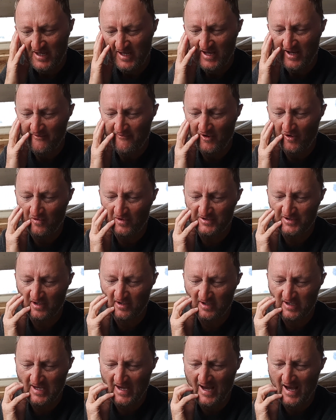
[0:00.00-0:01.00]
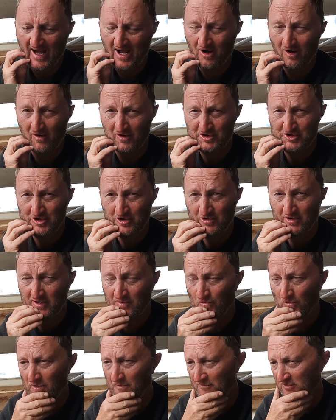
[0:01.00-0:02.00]
If it was a car, it certainly
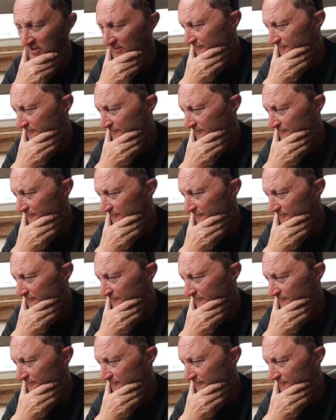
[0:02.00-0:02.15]
wouldn't be